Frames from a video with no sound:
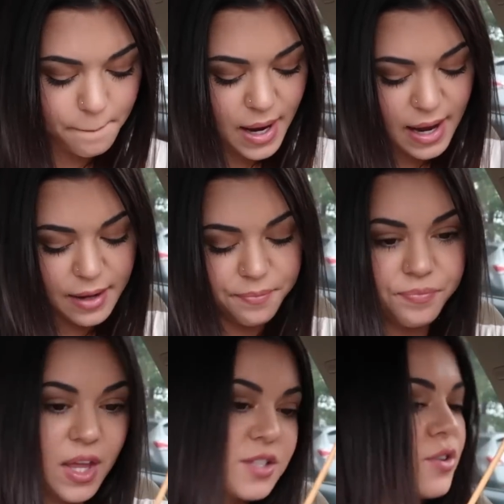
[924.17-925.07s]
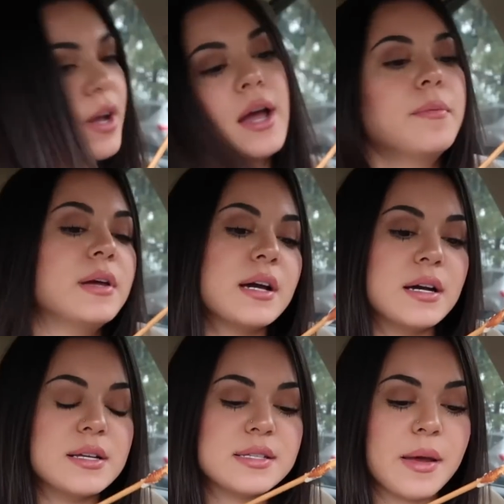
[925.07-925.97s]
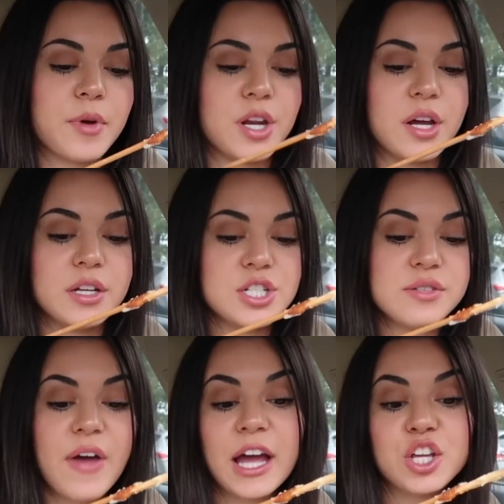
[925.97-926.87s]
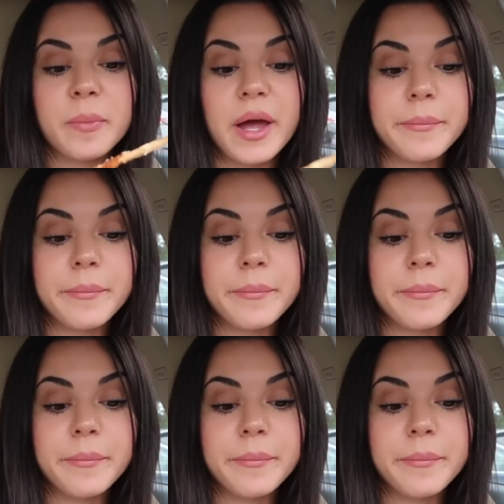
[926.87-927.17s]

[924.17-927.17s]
But that's okay because I'm gonna just vacuum